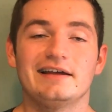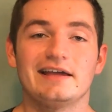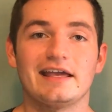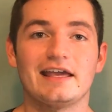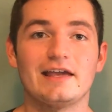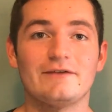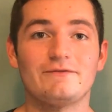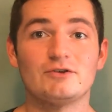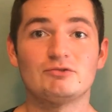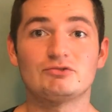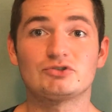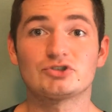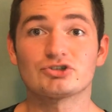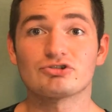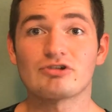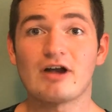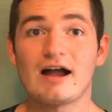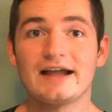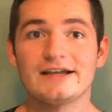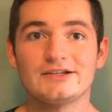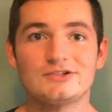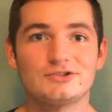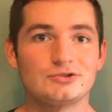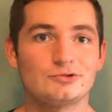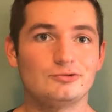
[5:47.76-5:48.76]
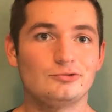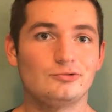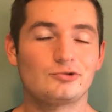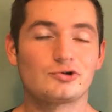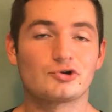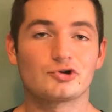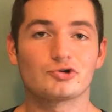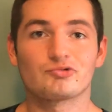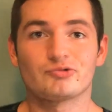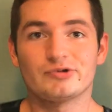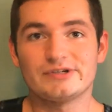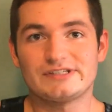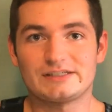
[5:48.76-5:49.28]
If you try to
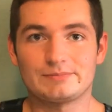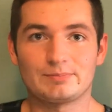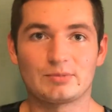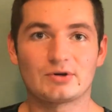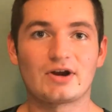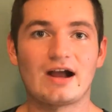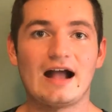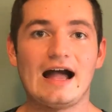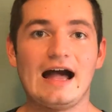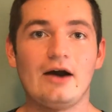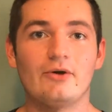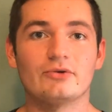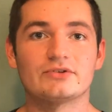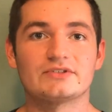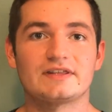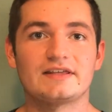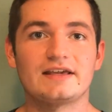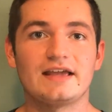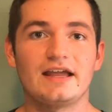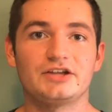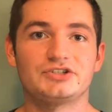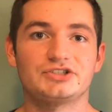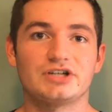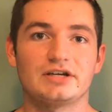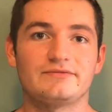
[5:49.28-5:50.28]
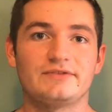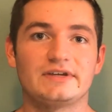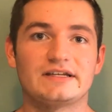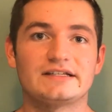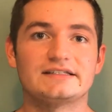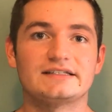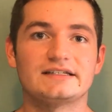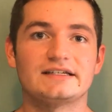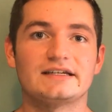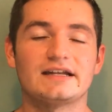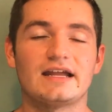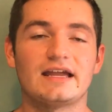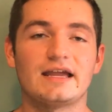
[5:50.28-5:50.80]
CRISPR out the HIV
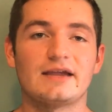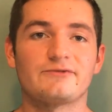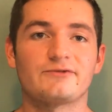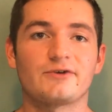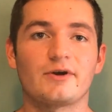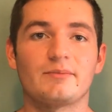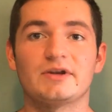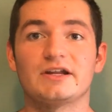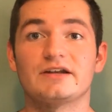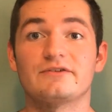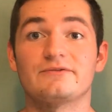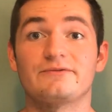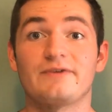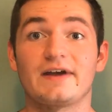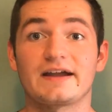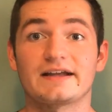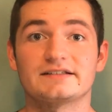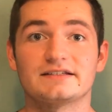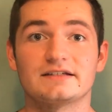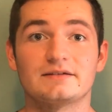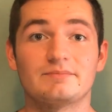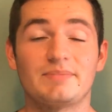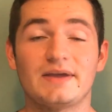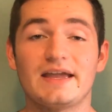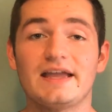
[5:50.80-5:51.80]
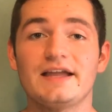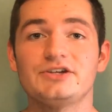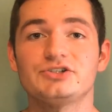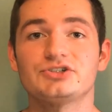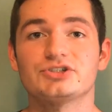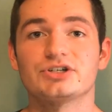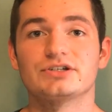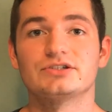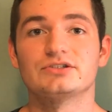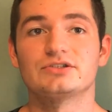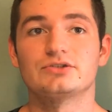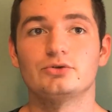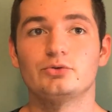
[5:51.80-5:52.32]
DNA from an infected
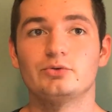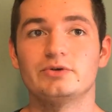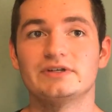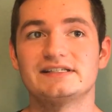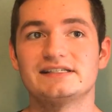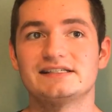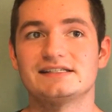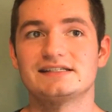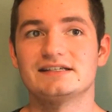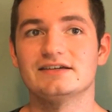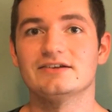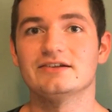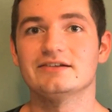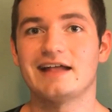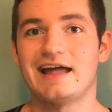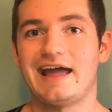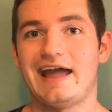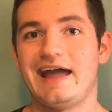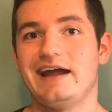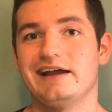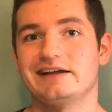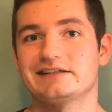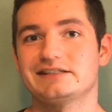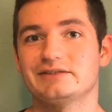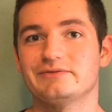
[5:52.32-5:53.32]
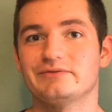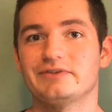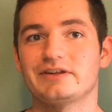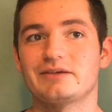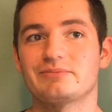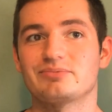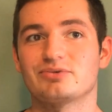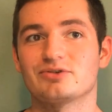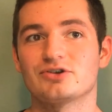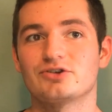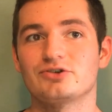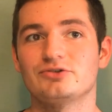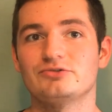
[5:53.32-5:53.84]
patient who is still actively
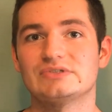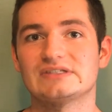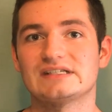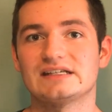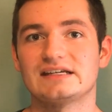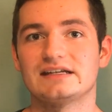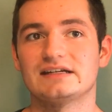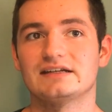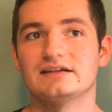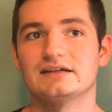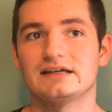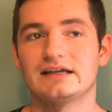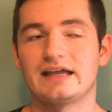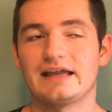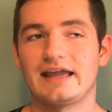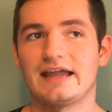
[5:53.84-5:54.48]
producing